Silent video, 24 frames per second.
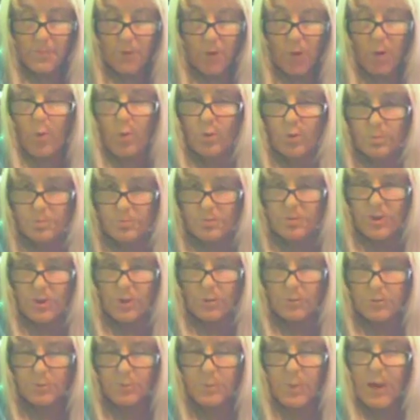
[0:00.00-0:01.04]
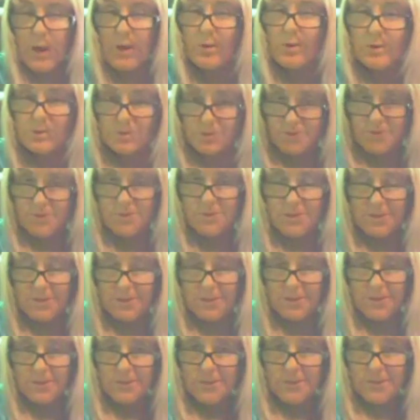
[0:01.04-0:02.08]
call themselves parents.
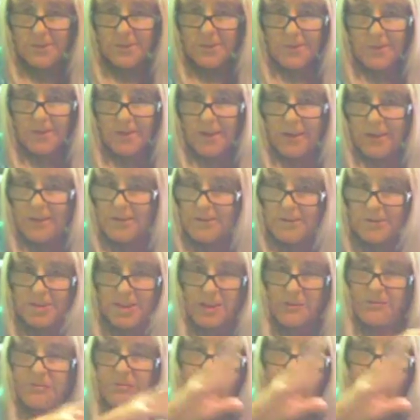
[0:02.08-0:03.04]
It's their